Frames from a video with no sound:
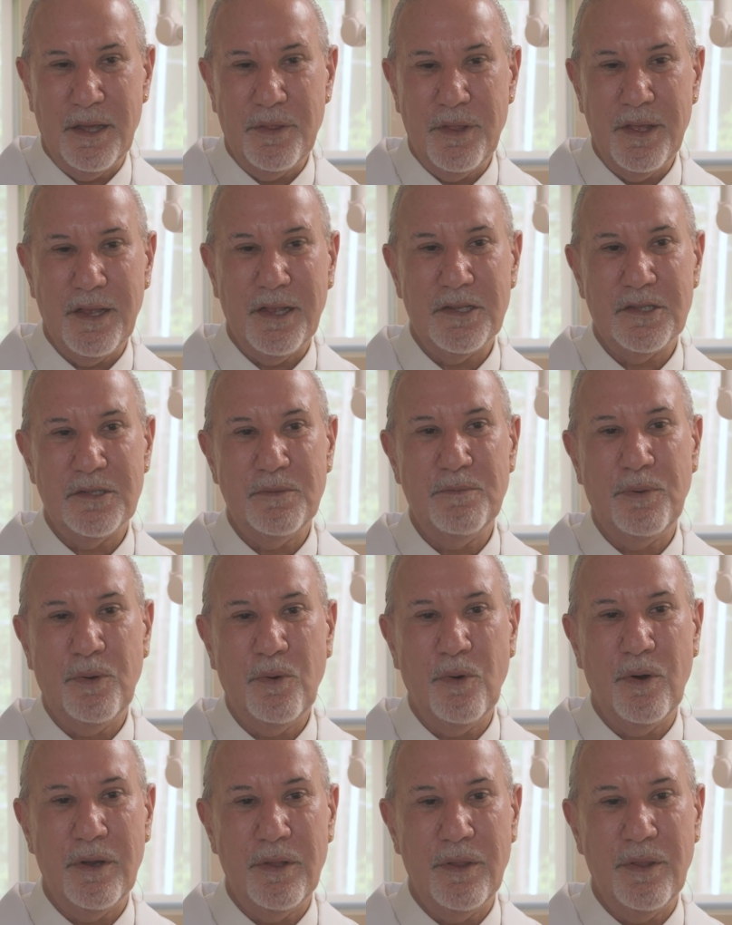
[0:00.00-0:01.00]
I think it's
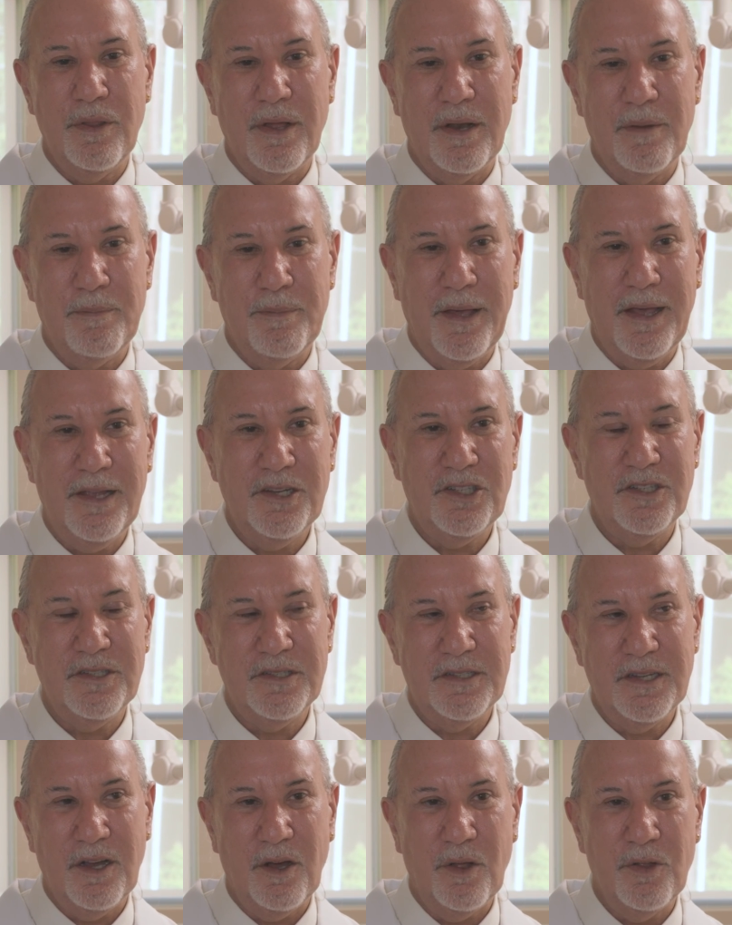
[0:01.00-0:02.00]
important that a
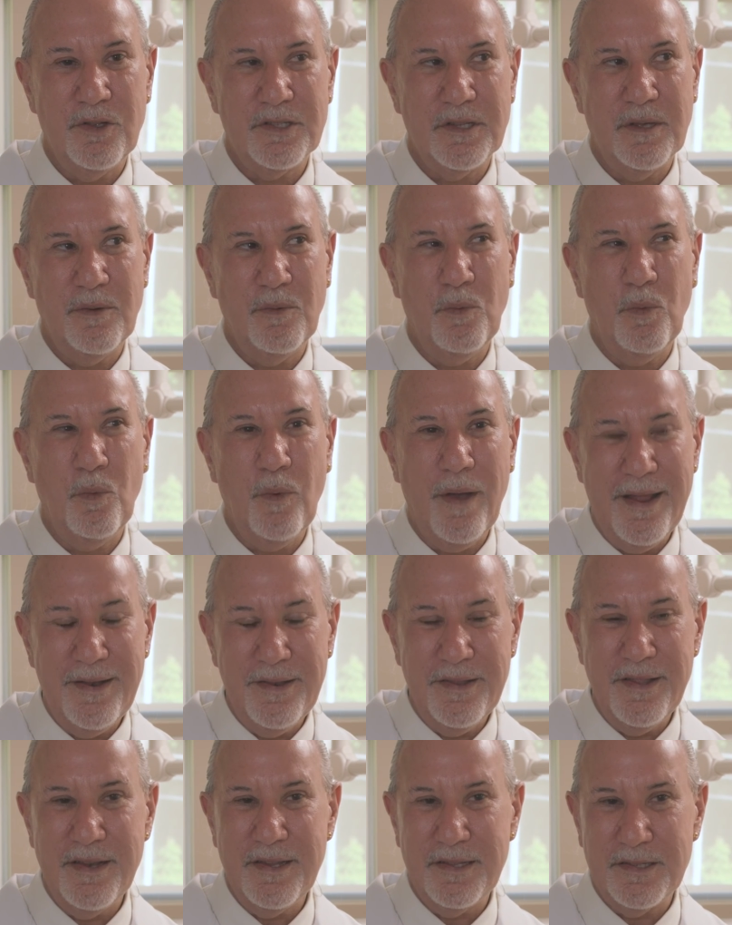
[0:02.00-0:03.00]
patient tells them
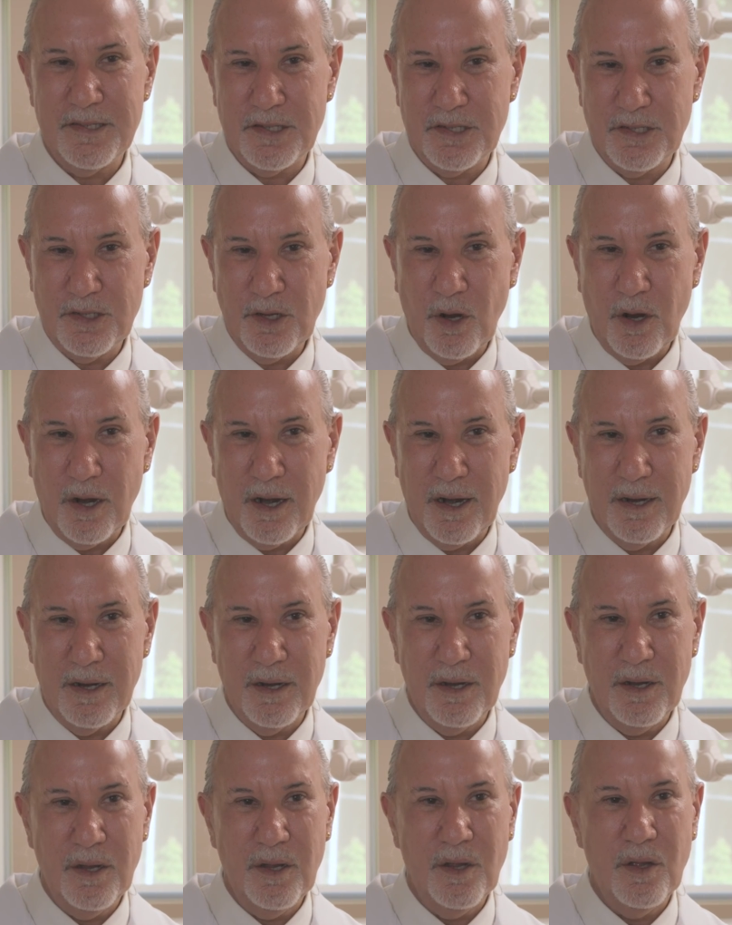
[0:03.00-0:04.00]
when did it start,
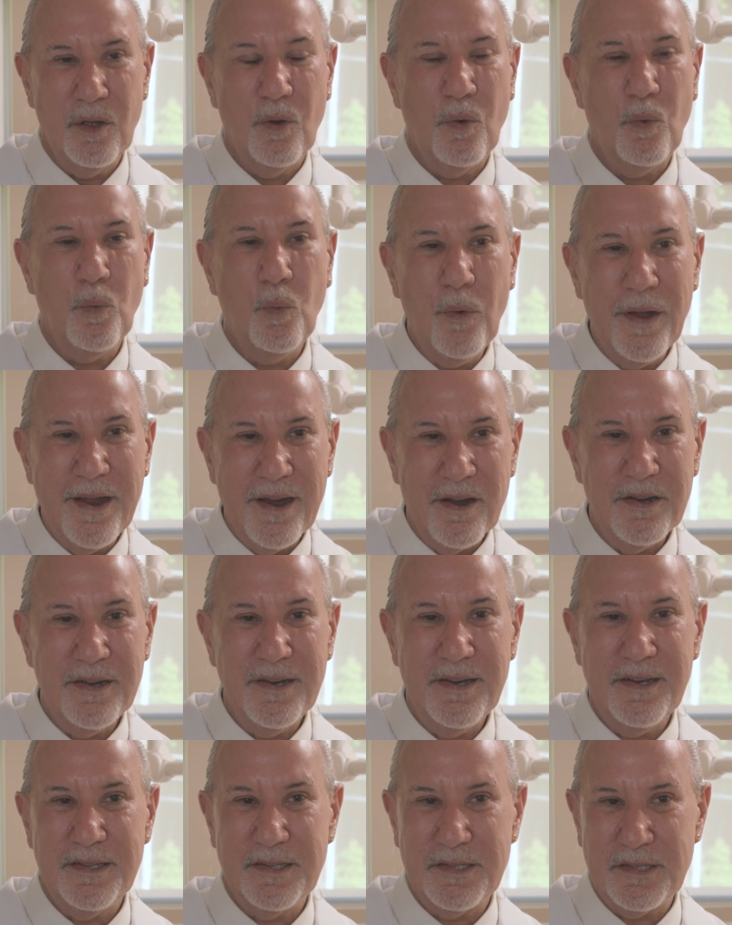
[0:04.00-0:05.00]
where
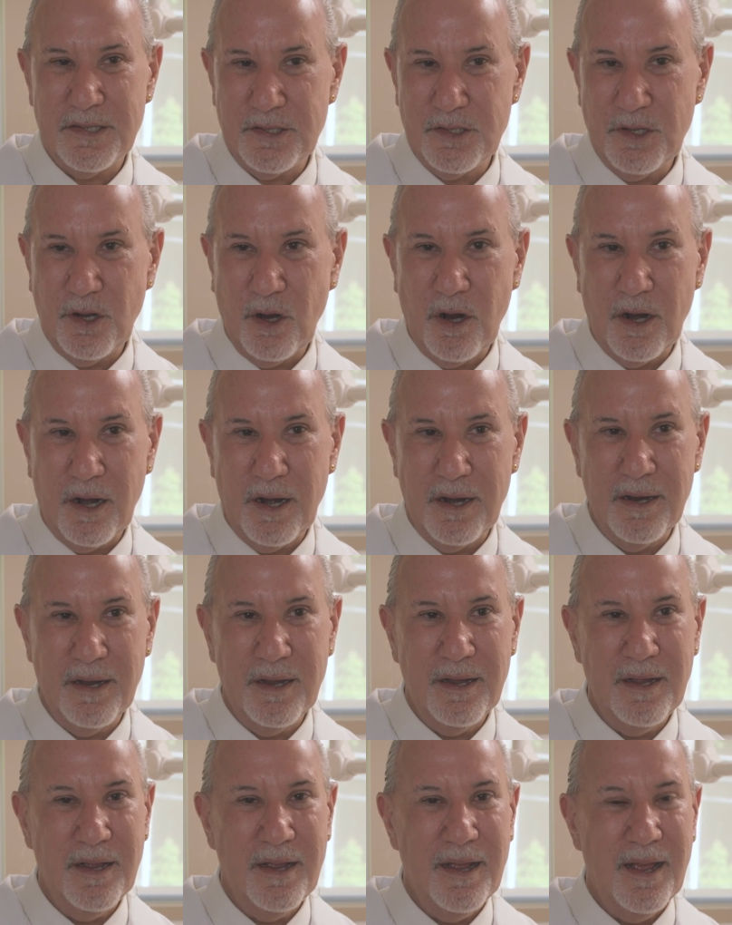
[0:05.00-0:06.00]
did it start,
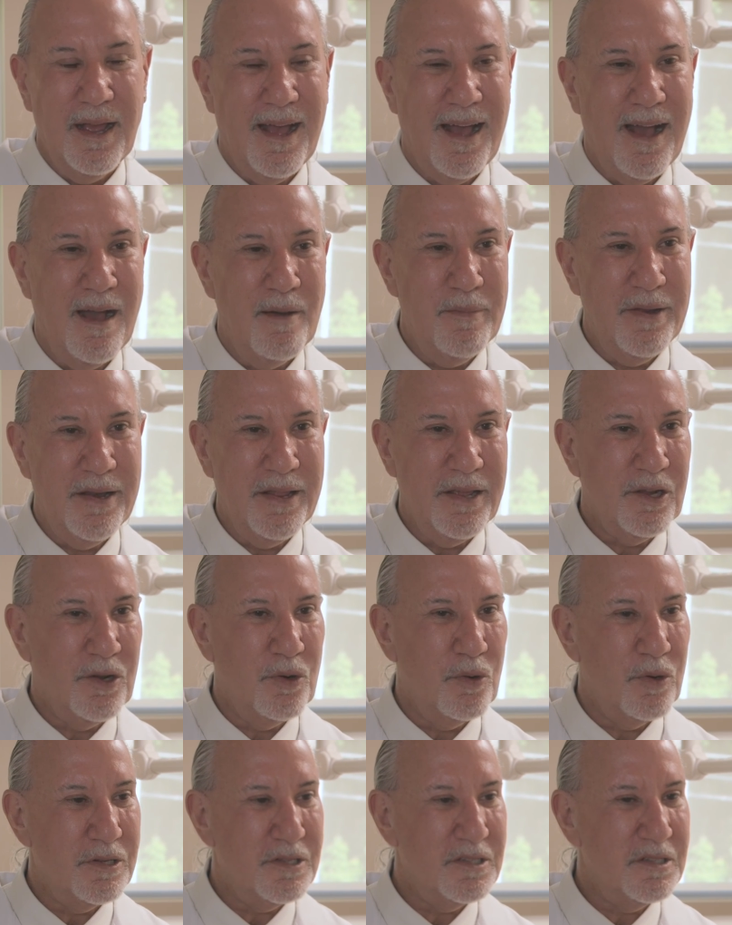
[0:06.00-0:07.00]
how many
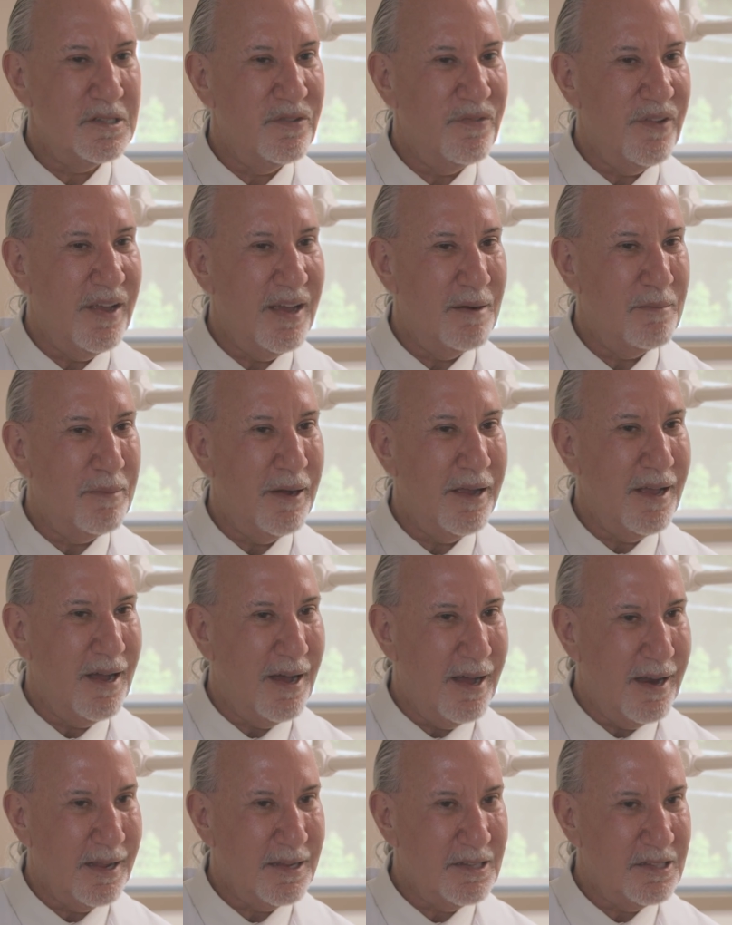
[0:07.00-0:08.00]
courses of
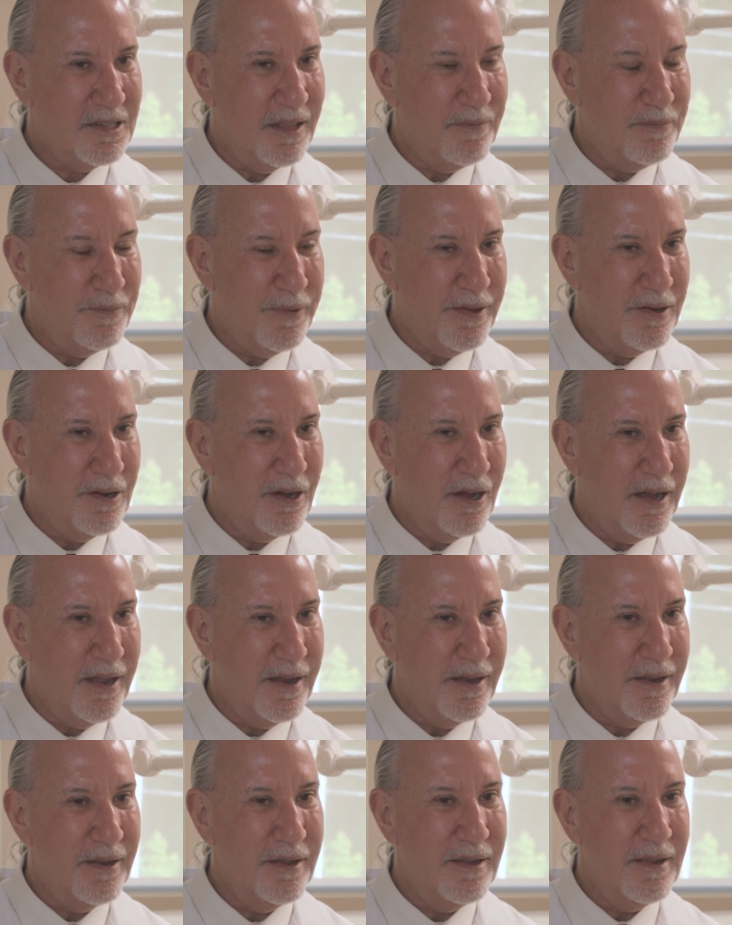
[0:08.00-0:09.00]
antibiotics they've been
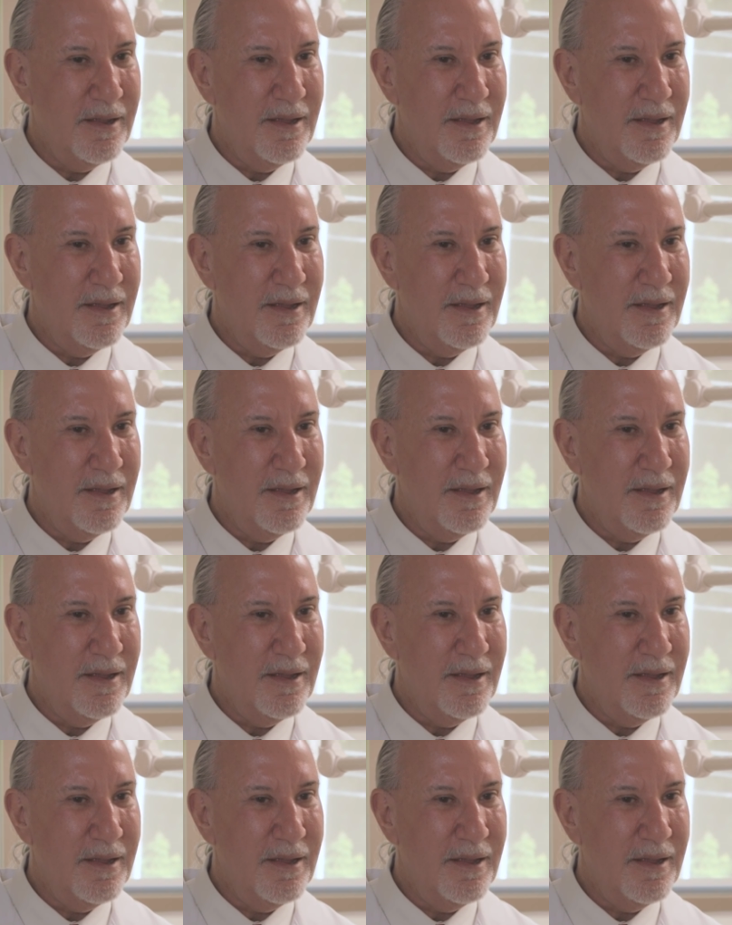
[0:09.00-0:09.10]
on,